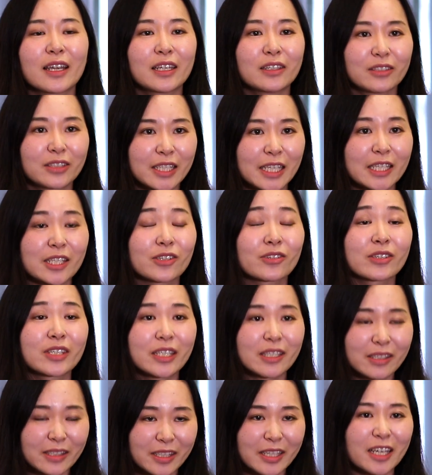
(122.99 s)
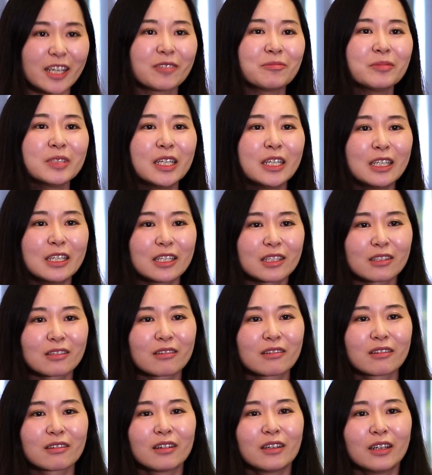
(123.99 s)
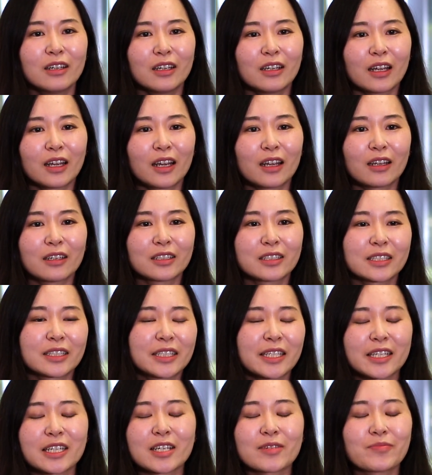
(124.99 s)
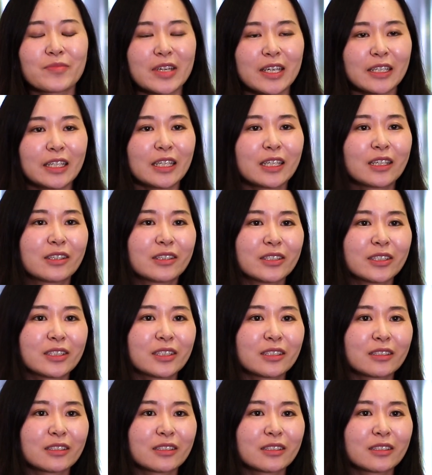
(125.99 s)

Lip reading: education system. So there are many good